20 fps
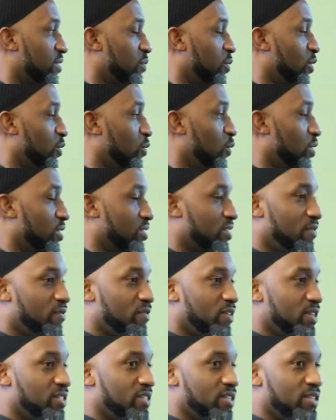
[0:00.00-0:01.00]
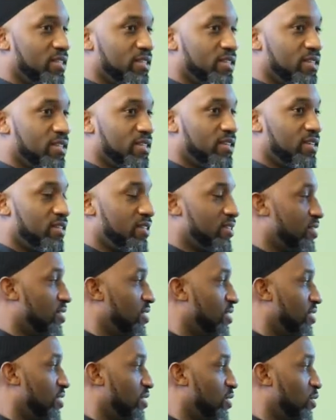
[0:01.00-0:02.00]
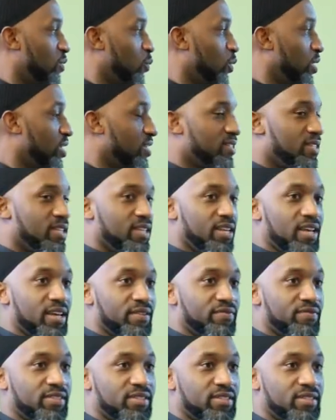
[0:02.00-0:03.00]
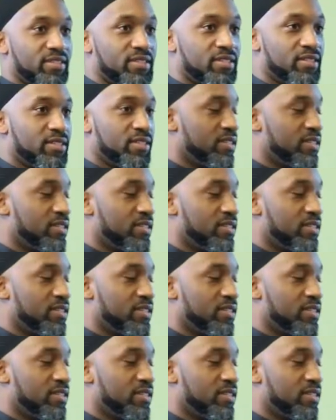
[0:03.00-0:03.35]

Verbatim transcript: we're going to visit what is the nafs